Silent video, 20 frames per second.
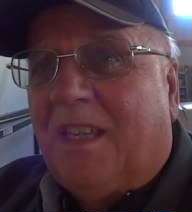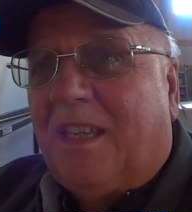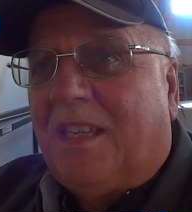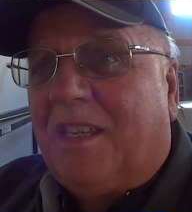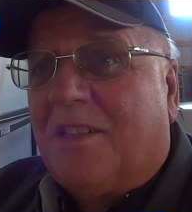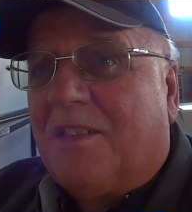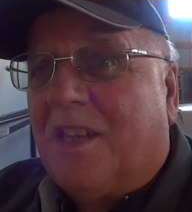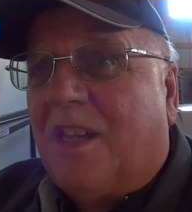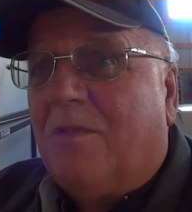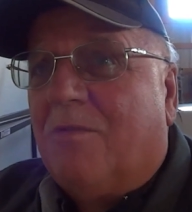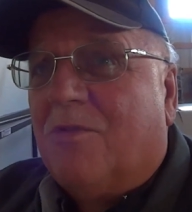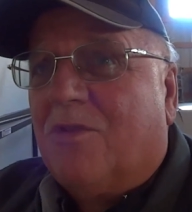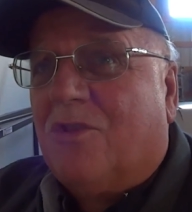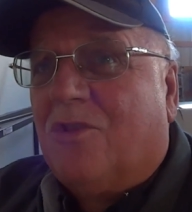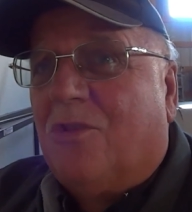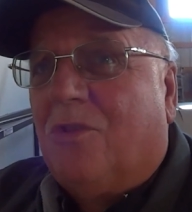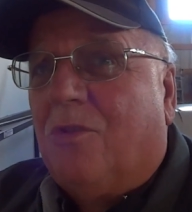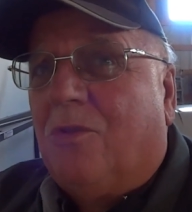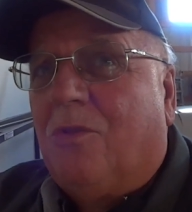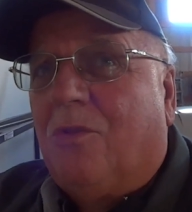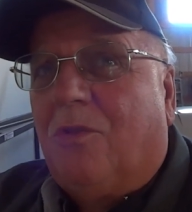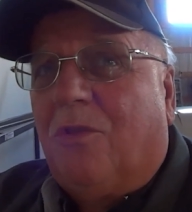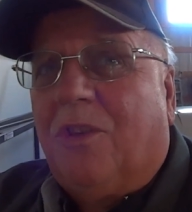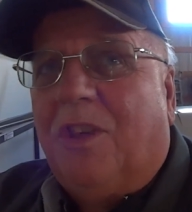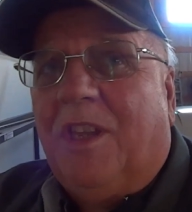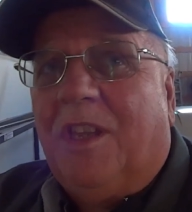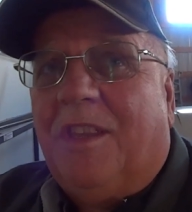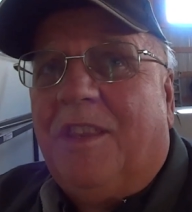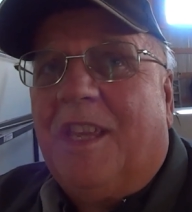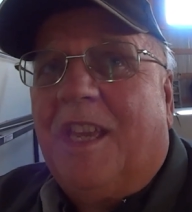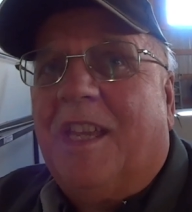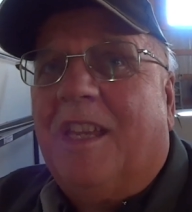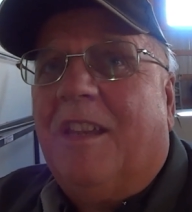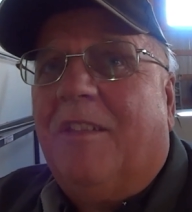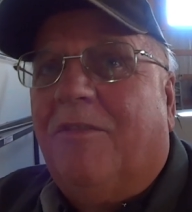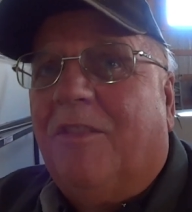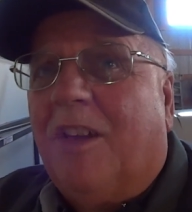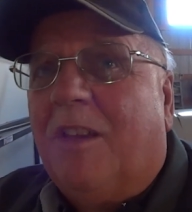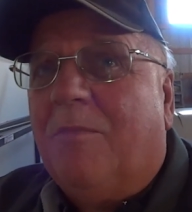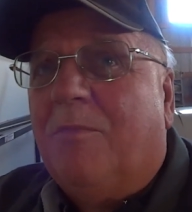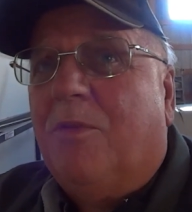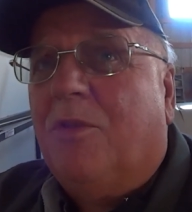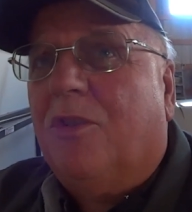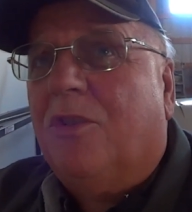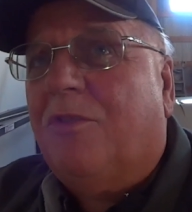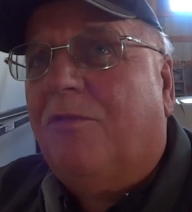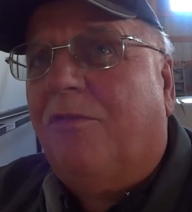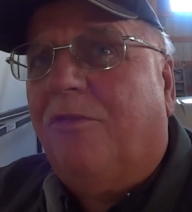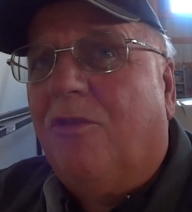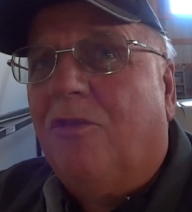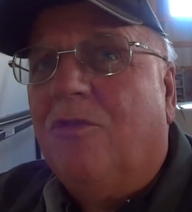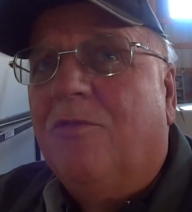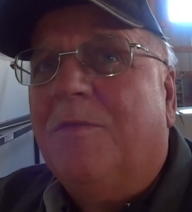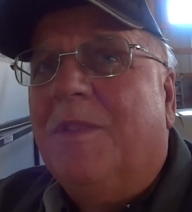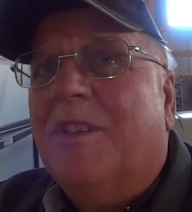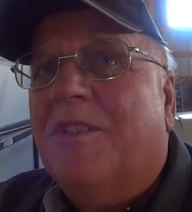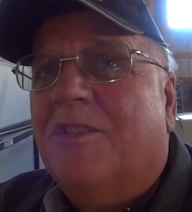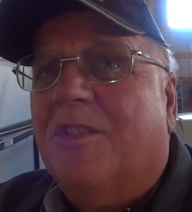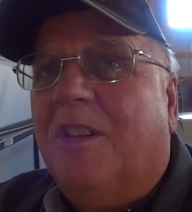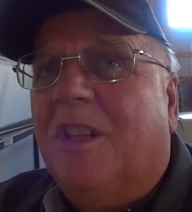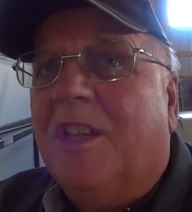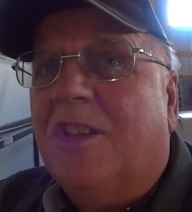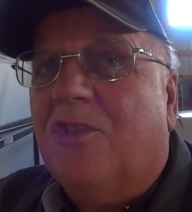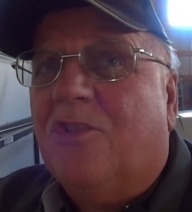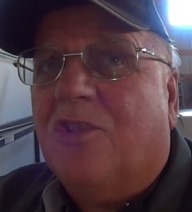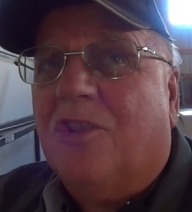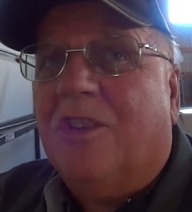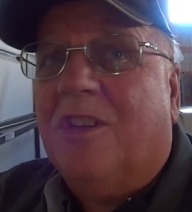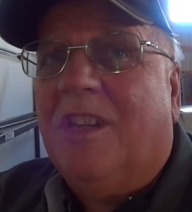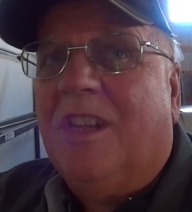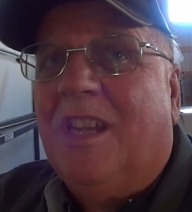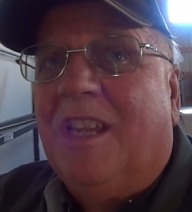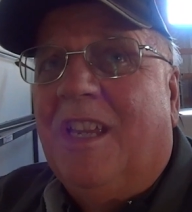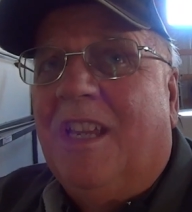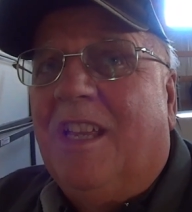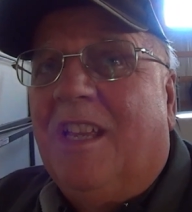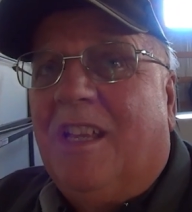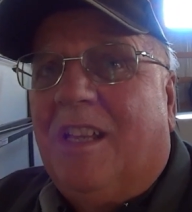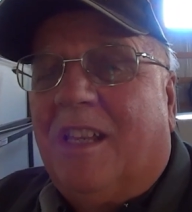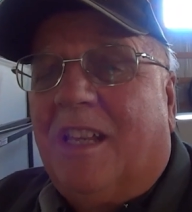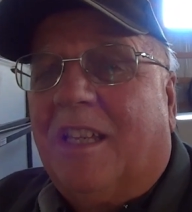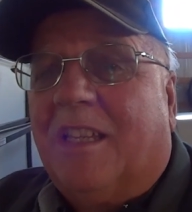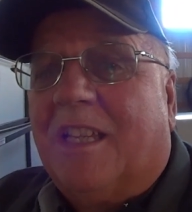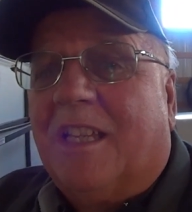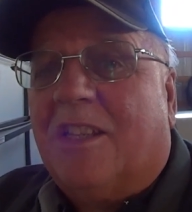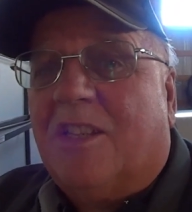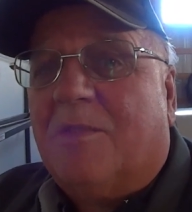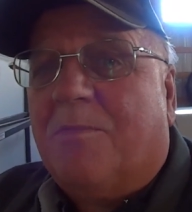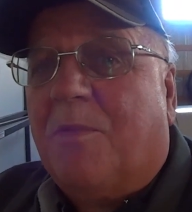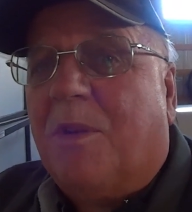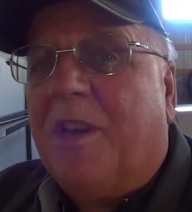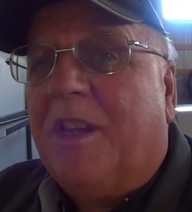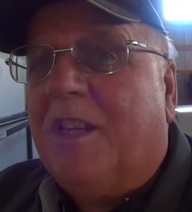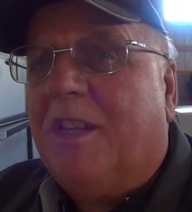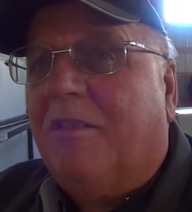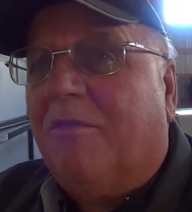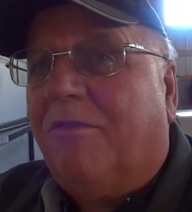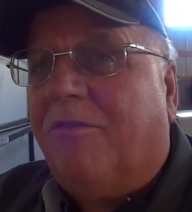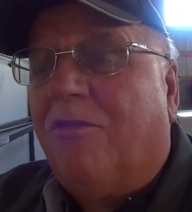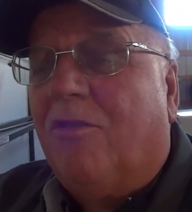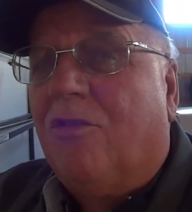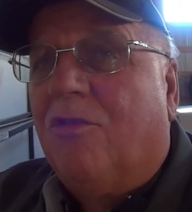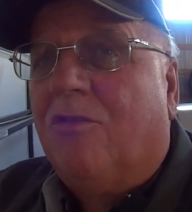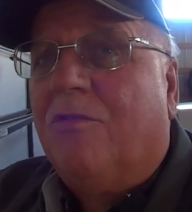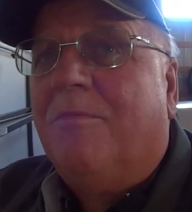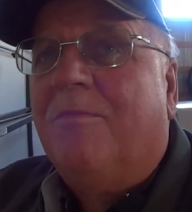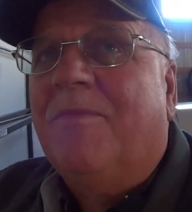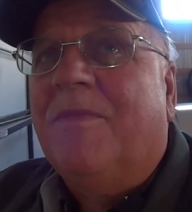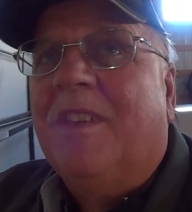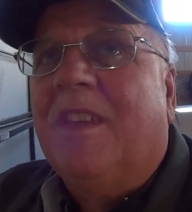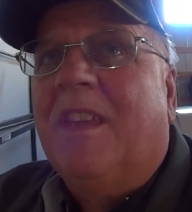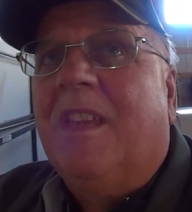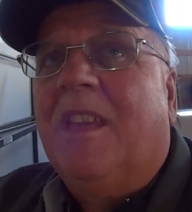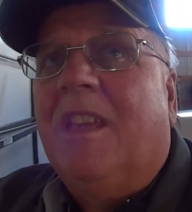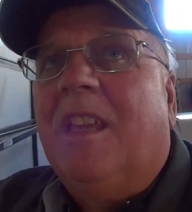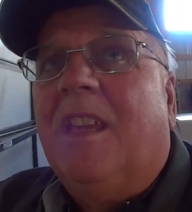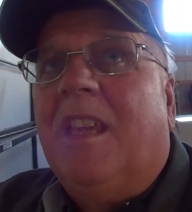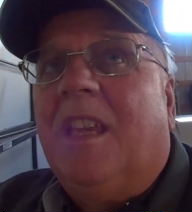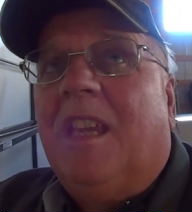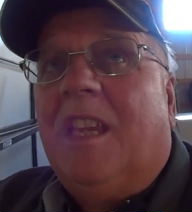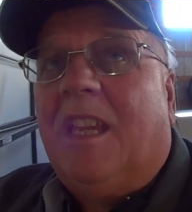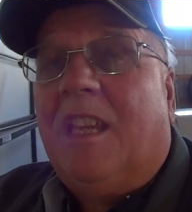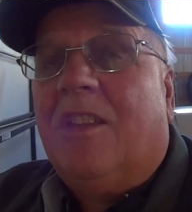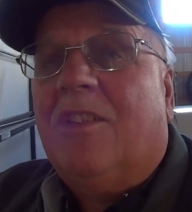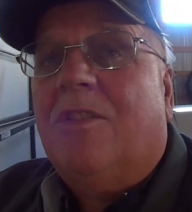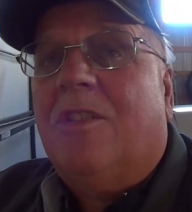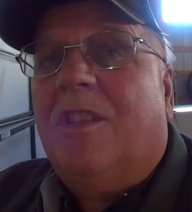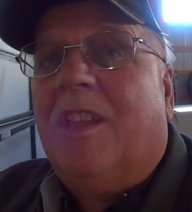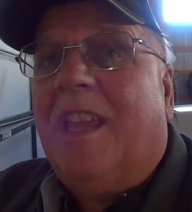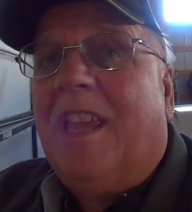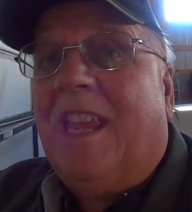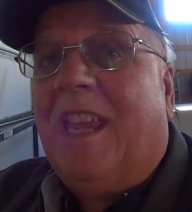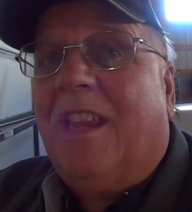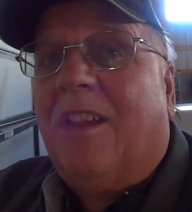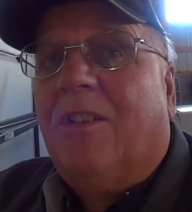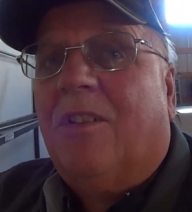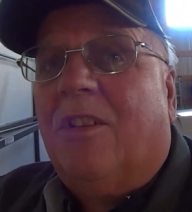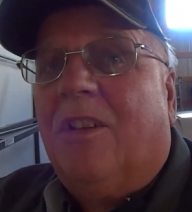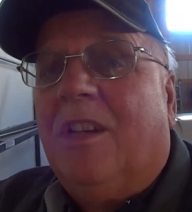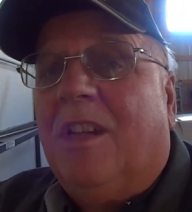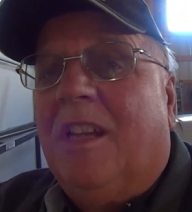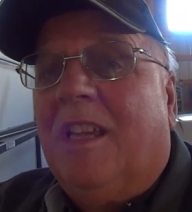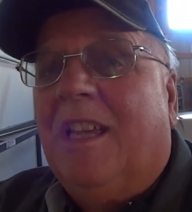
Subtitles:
Is I was told that if I put foam insulation, like that spray-in foam, into the hangar,